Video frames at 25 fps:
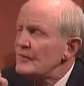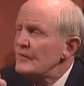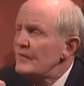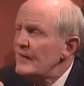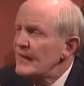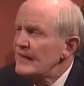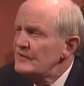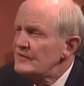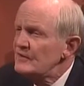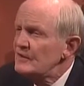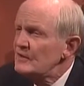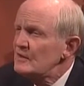
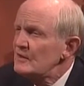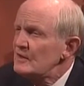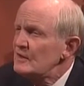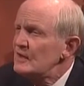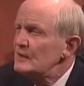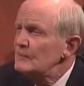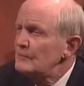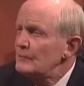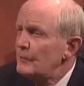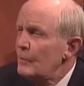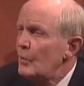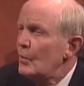that's a
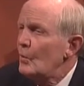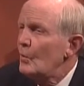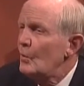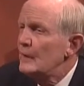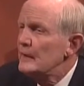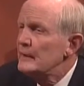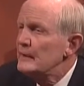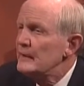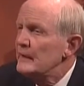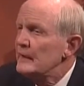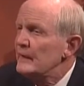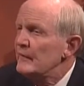key
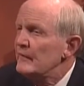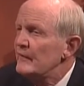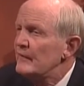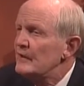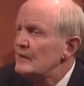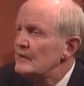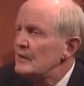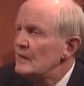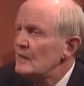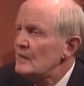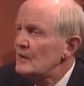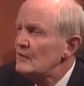point. In the
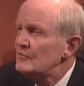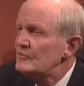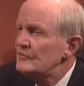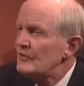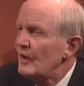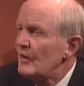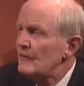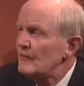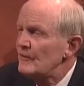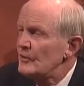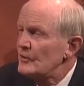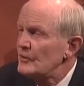dental's
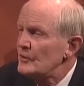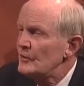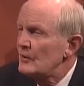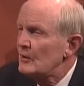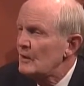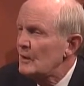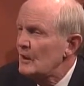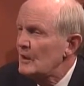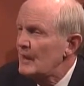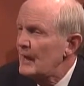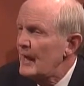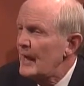office, you're
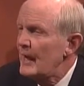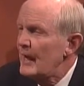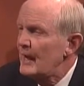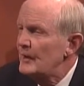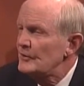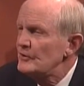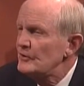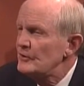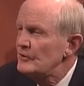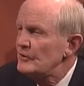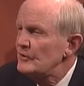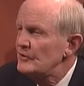
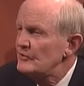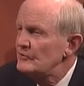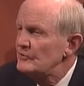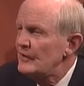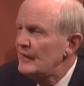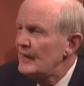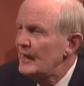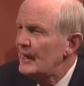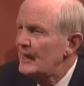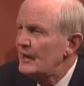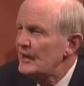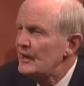allowed to use a
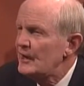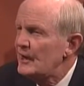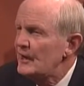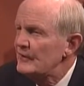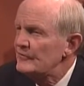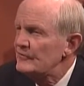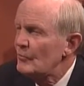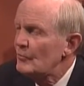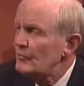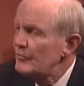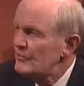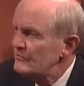higher
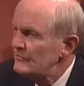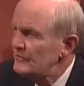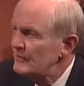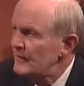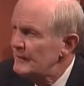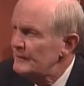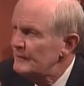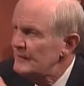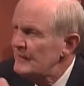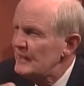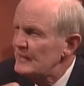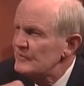concentration. What's the
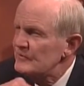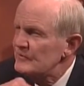name of that